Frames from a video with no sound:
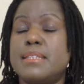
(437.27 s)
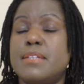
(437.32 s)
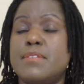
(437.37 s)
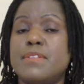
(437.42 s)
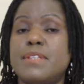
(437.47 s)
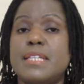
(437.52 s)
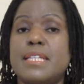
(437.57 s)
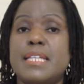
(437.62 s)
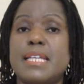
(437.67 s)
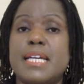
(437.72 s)

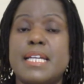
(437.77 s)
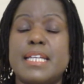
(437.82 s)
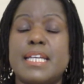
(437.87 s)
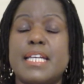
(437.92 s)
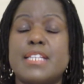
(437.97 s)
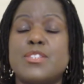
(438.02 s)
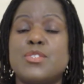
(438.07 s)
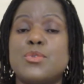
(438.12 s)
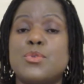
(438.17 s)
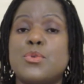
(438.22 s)
Definitely, and
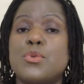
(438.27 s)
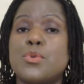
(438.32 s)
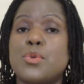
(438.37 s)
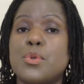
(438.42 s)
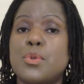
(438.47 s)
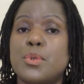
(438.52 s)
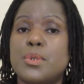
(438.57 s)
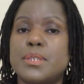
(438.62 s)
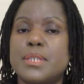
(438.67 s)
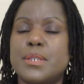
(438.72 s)
as you
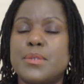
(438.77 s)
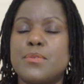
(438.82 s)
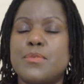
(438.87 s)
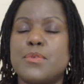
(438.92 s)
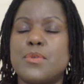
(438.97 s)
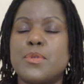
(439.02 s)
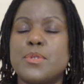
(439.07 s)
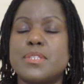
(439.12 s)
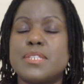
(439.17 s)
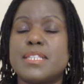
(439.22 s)
grow older, of
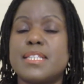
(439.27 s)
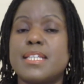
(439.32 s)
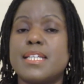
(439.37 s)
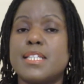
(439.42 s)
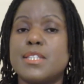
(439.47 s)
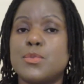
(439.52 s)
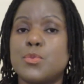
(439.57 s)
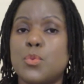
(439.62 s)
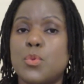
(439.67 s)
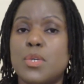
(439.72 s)
course, it
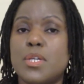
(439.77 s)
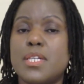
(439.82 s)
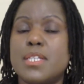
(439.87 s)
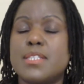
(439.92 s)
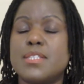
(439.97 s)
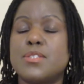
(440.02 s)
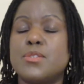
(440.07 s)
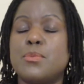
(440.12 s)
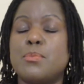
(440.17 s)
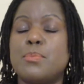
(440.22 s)
gets
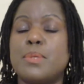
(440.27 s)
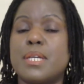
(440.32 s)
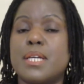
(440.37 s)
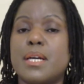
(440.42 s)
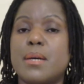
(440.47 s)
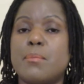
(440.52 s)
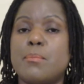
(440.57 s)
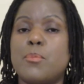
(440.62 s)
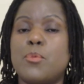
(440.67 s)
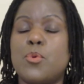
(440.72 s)
worse. You pick
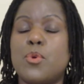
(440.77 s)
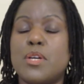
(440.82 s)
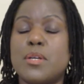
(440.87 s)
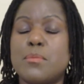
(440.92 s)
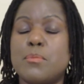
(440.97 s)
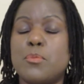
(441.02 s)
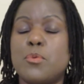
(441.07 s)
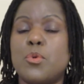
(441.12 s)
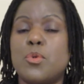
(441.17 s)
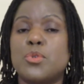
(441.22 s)
up more
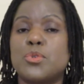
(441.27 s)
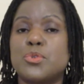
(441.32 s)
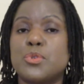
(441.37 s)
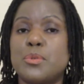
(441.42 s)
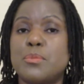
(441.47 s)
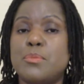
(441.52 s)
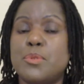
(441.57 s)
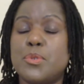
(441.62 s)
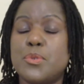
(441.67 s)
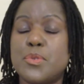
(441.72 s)
and more
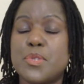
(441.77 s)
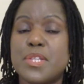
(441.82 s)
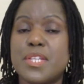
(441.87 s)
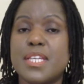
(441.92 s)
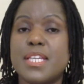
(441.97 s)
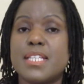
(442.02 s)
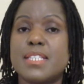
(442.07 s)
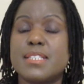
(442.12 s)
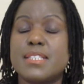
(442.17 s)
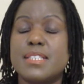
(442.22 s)
autoimmune
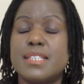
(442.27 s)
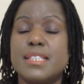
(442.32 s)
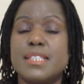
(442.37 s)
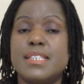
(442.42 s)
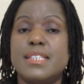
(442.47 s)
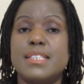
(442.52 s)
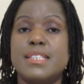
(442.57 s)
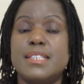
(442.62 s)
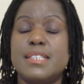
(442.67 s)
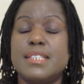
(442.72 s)
things.
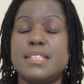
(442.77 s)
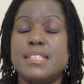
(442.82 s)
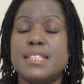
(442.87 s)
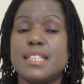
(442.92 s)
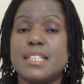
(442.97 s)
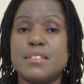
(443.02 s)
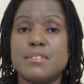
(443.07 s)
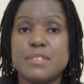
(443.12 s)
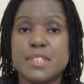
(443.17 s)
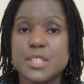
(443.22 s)
It
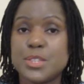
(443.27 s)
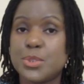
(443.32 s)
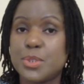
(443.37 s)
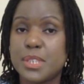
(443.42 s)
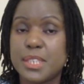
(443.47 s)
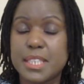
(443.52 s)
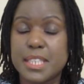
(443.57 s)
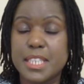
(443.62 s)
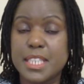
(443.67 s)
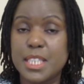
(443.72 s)
can
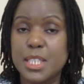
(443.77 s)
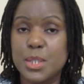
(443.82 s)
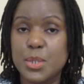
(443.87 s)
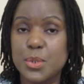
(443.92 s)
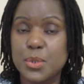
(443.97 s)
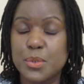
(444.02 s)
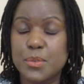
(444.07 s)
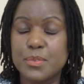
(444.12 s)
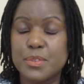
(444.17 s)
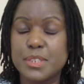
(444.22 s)
virtually kill
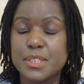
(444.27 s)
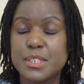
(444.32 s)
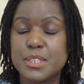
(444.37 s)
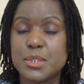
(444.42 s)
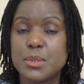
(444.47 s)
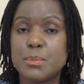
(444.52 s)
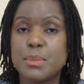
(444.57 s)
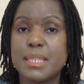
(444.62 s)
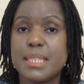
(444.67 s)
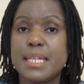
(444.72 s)
you off. It's
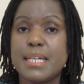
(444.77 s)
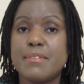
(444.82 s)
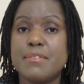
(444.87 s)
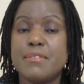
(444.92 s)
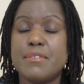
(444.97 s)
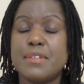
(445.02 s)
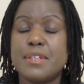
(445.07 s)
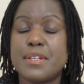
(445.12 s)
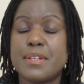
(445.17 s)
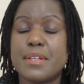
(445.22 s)
normally a
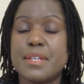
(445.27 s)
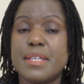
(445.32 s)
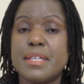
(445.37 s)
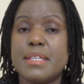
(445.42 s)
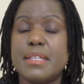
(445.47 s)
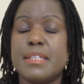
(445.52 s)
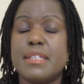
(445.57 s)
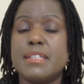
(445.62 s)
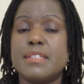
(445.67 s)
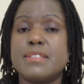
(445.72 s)
very
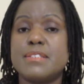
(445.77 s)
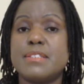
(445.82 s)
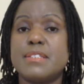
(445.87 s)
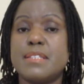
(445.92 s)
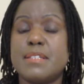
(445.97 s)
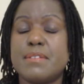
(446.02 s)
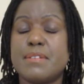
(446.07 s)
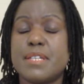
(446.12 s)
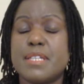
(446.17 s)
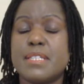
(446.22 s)

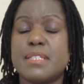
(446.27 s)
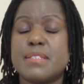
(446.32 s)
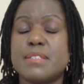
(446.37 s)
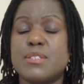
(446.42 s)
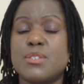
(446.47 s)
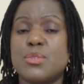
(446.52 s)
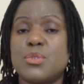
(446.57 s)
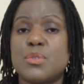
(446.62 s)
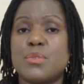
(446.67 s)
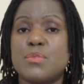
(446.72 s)
serious
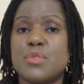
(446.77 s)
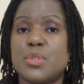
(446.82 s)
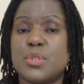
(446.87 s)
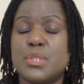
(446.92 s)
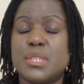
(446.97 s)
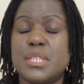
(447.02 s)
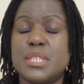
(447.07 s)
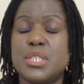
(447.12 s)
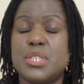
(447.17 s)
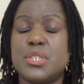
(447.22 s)
sort of
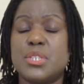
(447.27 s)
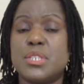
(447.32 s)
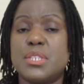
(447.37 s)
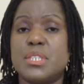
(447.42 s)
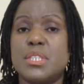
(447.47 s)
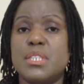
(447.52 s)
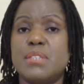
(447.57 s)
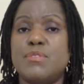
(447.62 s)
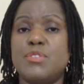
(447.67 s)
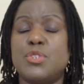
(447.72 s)
condition
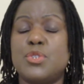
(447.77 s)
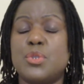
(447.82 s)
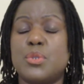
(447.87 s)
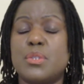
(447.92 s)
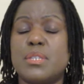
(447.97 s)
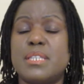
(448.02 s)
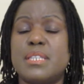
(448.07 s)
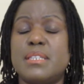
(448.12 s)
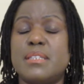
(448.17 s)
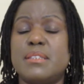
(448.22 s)
if you
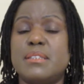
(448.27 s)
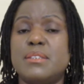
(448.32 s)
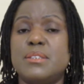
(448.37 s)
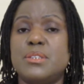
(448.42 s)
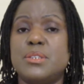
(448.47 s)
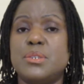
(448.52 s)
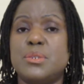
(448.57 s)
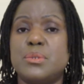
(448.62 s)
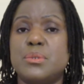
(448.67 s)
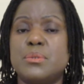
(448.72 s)
don't,
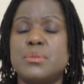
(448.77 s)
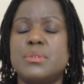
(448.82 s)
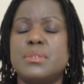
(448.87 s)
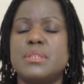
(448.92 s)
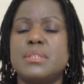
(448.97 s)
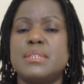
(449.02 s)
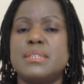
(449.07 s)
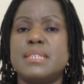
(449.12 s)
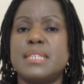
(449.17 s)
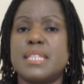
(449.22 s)

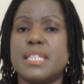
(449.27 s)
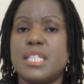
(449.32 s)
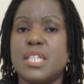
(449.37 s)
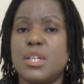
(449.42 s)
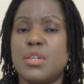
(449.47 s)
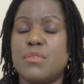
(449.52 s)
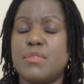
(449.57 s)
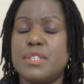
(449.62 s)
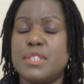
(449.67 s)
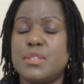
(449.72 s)
take
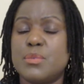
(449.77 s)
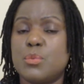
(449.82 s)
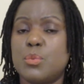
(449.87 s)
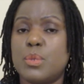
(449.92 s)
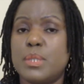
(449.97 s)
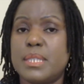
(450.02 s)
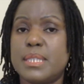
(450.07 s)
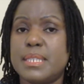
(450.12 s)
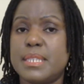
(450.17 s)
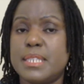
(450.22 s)
care of it
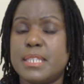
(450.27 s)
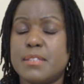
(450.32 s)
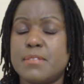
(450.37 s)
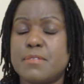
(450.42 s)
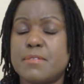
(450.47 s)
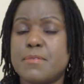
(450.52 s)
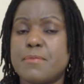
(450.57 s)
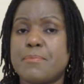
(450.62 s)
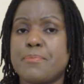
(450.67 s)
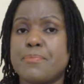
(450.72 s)
well enough.